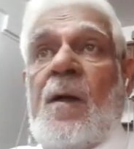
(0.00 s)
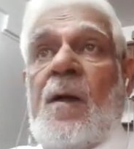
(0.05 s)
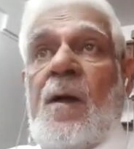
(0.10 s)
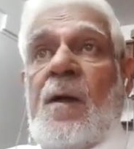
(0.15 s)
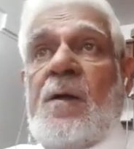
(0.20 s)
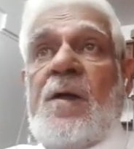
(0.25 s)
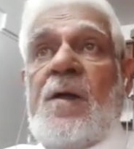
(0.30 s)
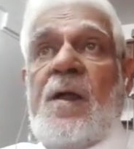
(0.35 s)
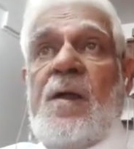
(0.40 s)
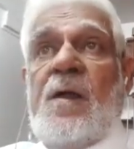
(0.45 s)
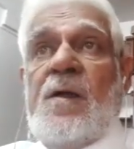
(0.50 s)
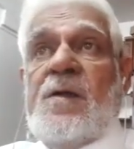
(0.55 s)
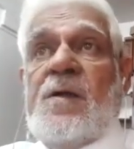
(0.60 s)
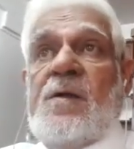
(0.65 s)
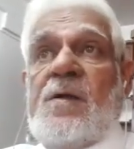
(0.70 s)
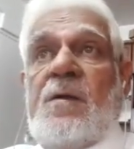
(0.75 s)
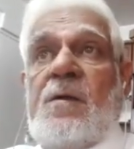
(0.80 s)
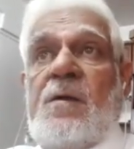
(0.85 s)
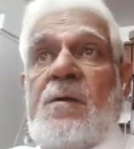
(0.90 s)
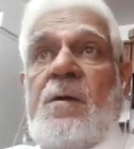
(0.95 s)
And there is
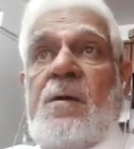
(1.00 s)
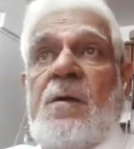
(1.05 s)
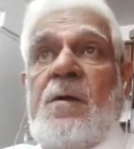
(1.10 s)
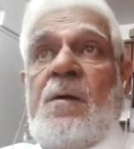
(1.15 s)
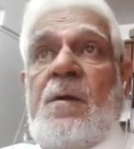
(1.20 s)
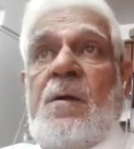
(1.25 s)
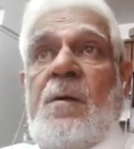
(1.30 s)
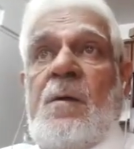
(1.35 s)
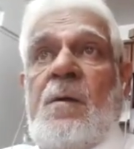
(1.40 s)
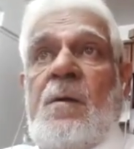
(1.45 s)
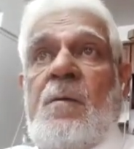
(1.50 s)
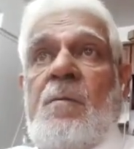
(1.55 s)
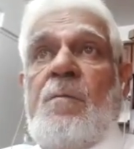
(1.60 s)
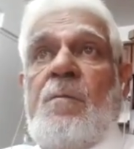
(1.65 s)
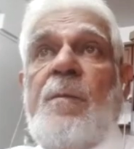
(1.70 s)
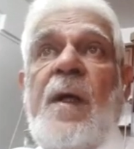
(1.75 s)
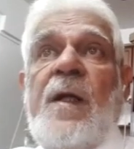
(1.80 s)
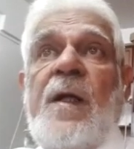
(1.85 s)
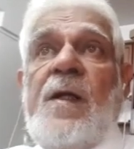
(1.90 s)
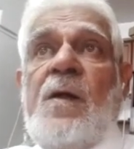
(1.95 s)

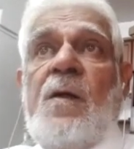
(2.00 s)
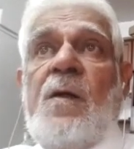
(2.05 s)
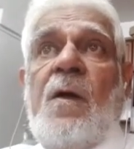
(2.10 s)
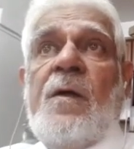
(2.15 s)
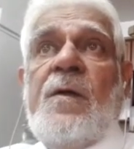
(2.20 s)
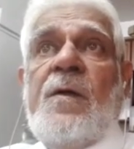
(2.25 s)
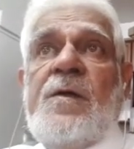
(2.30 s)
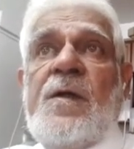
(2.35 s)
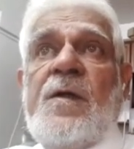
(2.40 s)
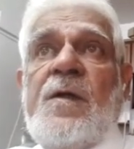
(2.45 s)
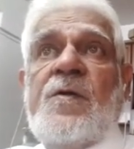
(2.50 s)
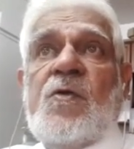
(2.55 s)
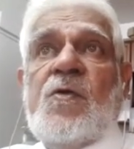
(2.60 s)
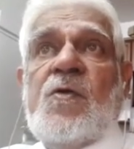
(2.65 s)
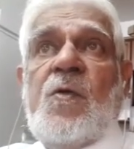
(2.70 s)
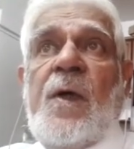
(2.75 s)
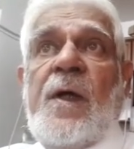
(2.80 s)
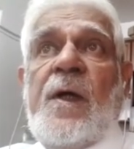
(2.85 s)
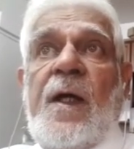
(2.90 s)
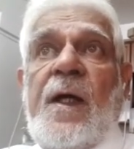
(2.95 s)
many origins
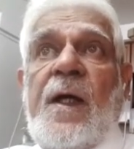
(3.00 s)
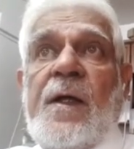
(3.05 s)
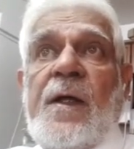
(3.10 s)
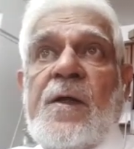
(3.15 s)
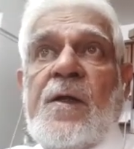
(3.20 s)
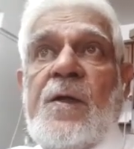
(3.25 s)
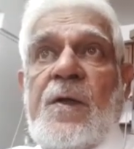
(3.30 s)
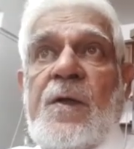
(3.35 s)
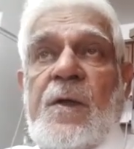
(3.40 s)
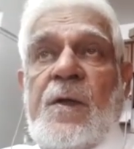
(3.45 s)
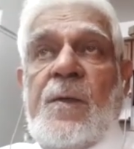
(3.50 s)
to our anger.